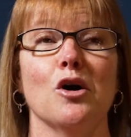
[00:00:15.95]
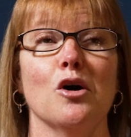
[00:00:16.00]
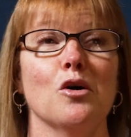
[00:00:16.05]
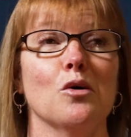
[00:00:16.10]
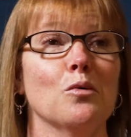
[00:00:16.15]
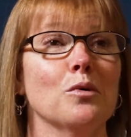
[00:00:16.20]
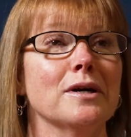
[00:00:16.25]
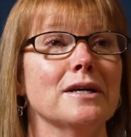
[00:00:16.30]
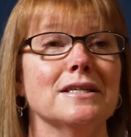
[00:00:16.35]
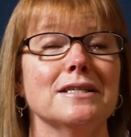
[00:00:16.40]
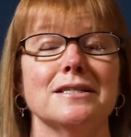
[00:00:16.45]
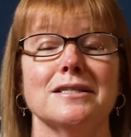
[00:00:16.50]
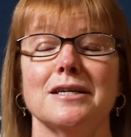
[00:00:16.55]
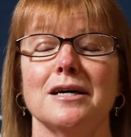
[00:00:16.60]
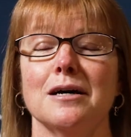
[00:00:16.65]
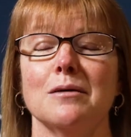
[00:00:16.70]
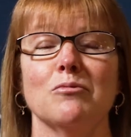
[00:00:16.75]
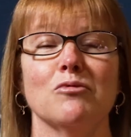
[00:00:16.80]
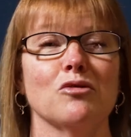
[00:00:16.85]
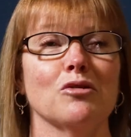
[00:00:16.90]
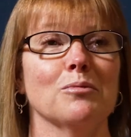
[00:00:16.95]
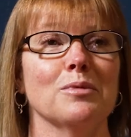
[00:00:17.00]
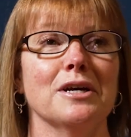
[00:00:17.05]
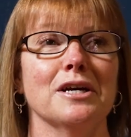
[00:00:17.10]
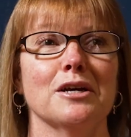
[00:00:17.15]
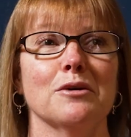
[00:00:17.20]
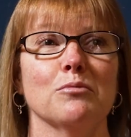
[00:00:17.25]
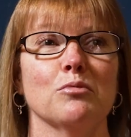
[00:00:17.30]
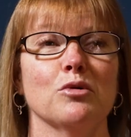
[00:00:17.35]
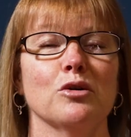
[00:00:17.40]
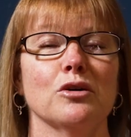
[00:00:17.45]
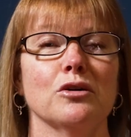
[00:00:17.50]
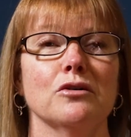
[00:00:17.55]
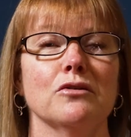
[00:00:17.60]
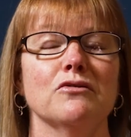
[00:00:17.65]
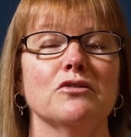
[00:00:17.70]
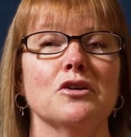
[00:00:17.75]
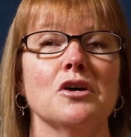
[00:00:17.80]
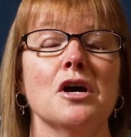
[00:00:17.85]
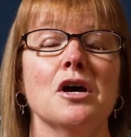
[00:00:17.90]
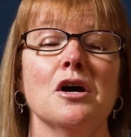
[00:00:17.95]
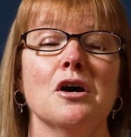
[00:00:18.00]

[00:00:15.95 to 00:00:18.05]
always up for being improved,